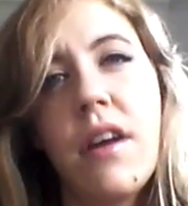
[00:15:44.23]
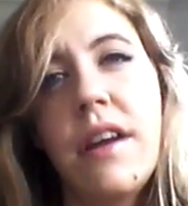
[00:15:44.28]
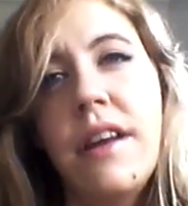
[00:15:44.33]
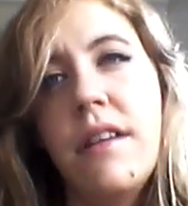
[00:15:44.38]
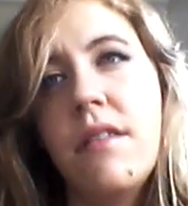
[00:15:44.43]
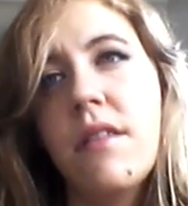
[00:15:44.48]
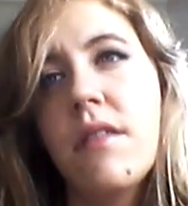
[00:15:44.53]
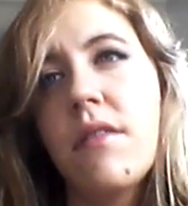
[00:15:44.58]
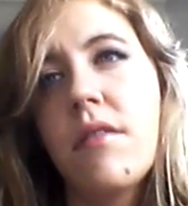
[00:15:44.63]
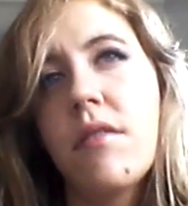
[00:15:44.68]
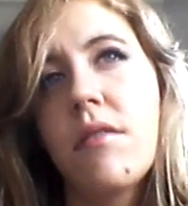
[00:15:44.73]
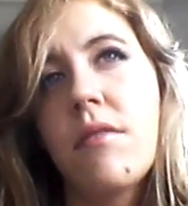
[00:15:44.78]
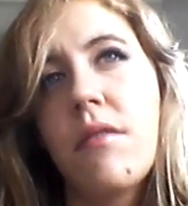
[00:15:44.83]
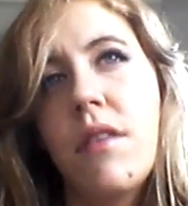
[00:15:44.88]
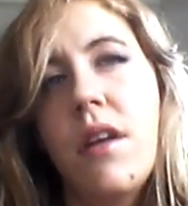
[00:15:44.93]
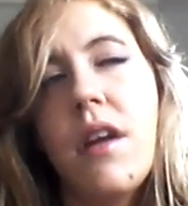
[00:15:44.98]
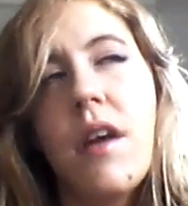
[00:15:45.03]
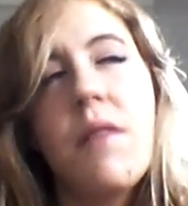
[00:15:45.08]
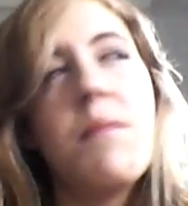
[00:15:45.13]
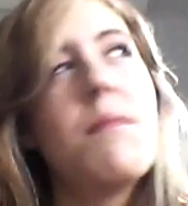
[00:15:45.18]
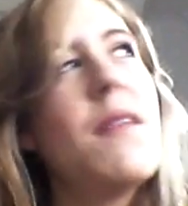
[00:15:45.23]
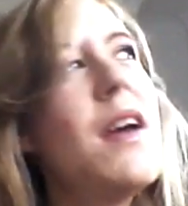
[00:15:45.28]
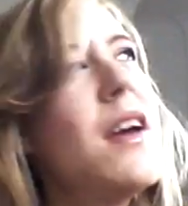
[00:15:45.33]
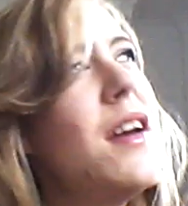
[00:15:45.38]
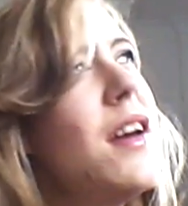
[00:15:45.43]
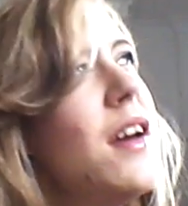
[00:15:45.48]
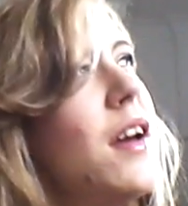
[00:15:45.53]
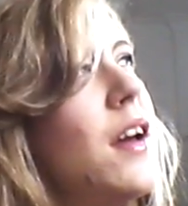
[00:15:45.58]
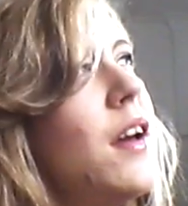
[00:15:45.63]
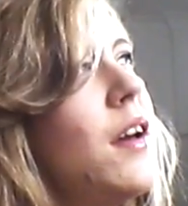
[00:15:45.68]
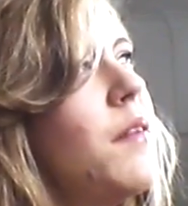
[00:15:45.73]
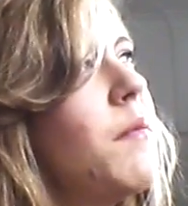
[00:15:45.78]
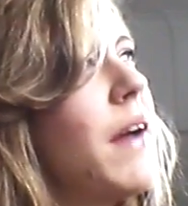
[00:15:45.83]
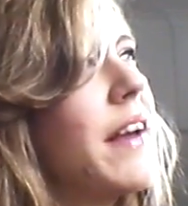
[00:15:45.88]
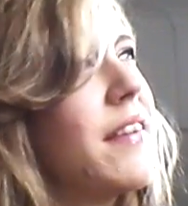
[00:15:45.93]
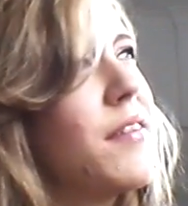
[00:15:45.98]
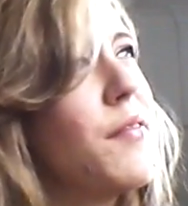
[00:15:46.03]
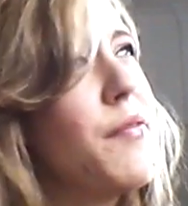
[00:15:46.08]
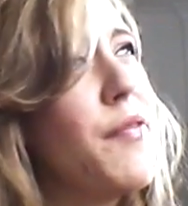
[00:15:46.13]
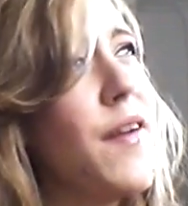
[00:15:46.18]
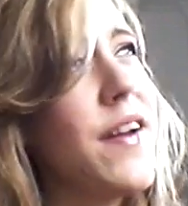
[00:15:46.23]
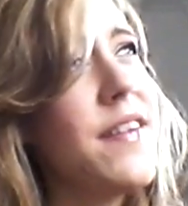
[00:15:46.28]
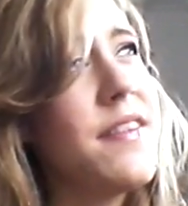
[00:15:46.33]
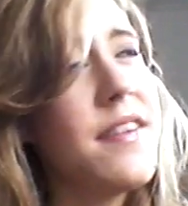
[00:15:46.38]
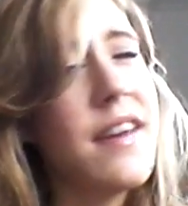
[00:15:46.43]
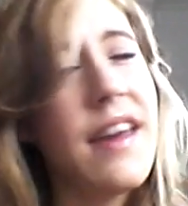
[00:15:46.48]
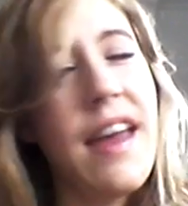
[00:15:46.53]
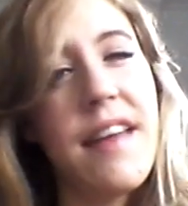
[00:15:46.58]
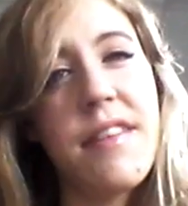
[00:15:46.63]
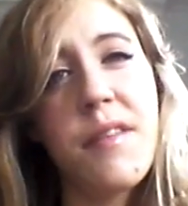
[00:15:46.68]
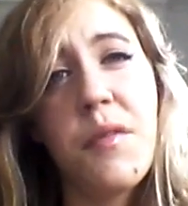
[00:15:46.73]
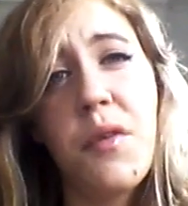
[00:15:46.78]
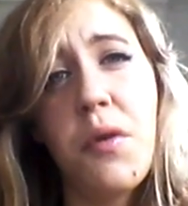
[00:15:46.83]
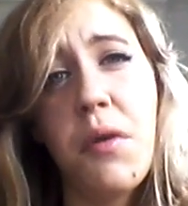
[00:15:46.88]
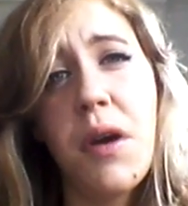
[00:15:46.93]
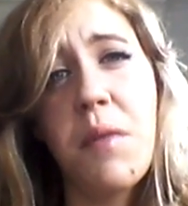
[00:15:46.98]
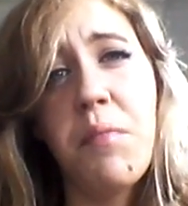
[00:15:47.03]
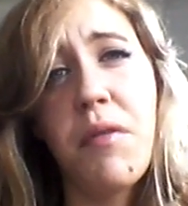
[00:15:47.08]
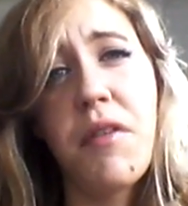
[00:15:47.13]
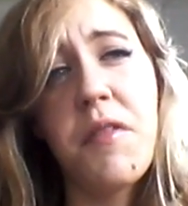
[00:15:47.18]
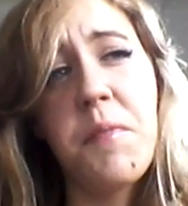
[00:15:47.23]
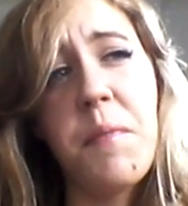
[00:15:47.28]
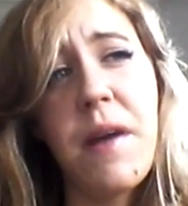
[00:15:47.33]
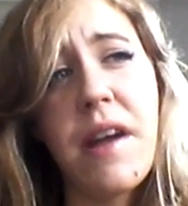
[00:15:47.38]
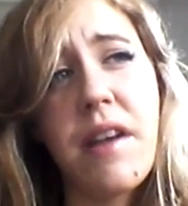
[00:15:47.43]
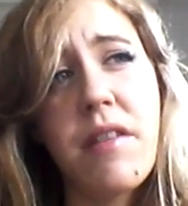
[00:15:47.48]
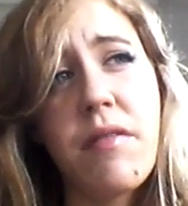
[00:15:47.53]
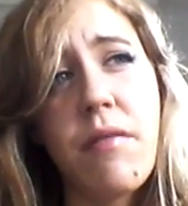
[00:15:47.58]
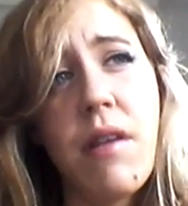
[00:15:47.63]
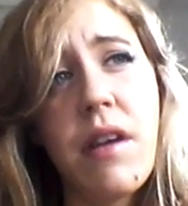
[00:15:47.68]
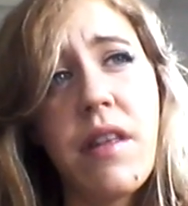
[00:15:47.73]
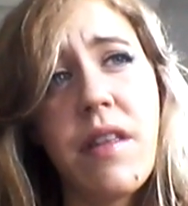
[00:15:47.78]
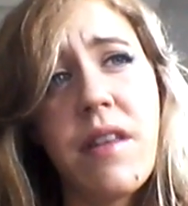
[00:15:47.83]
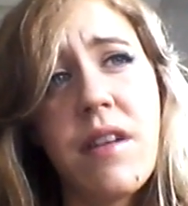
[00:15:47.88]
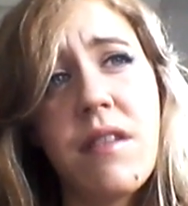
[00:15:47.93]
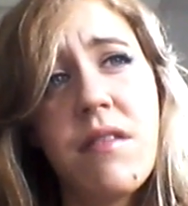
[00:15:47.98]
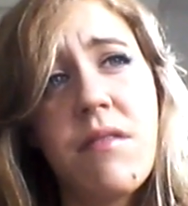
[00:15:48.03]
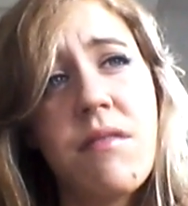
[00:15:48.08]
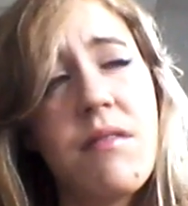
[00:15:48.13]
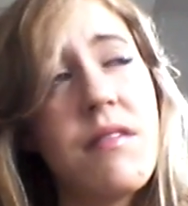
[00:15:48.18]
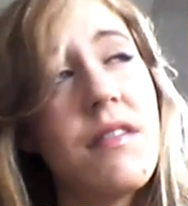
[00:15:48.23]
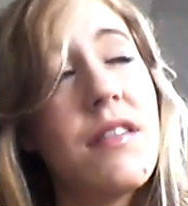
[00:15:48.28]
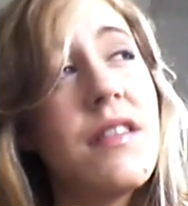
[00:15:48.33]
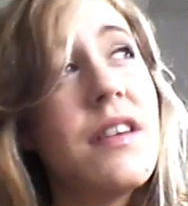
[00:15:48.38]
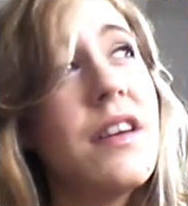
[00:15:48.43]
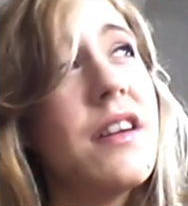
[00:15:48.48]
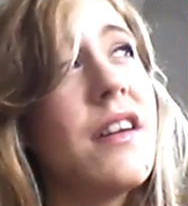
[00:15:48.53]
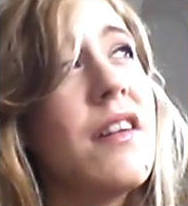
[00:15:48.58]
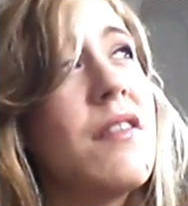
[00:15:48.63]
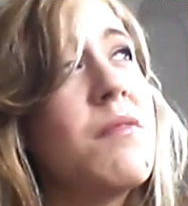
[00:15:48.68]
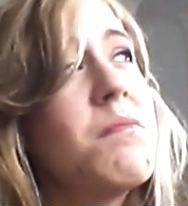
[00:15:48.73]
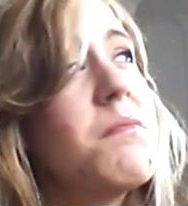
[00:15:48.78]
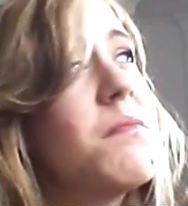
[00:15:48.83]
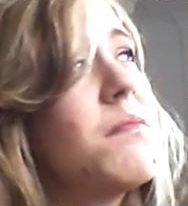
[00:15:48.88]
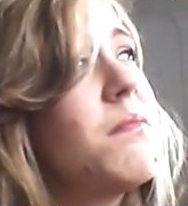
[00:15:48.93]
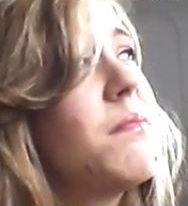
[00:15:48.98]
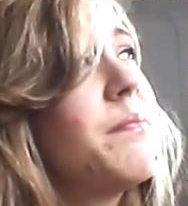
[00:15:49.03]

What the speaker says: I need to, you know, make some friends and get some career prospects rather than, you know,